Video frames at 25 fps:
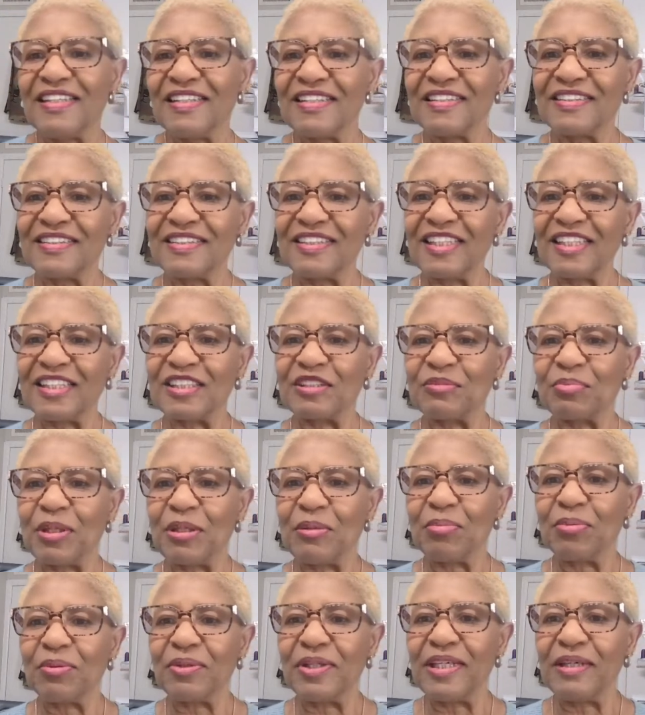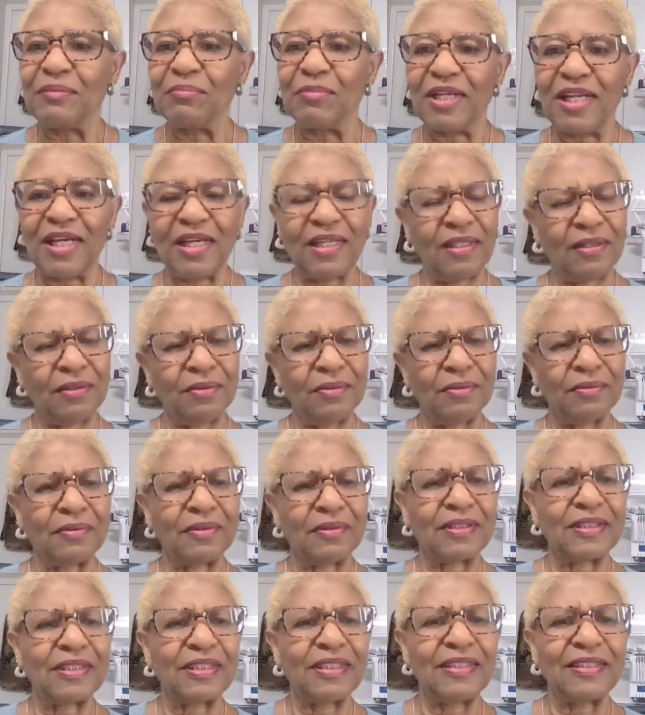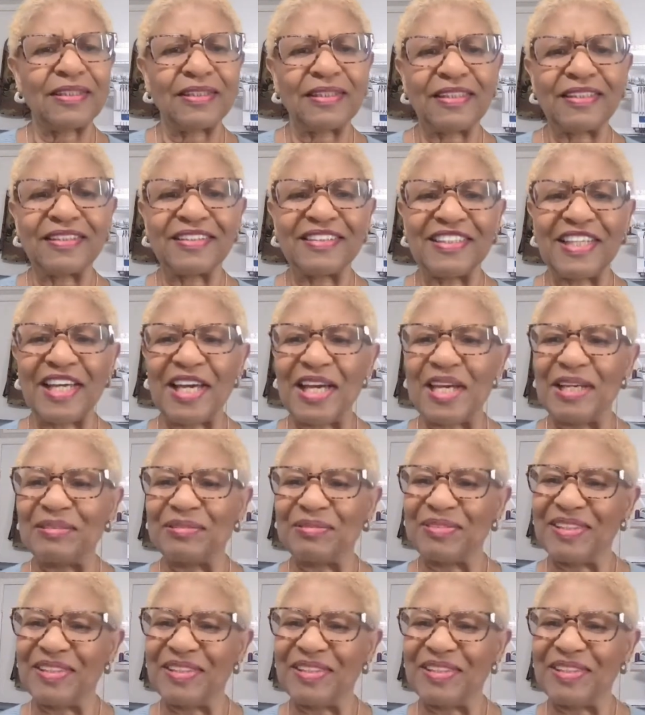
six people in, but I don't see six names.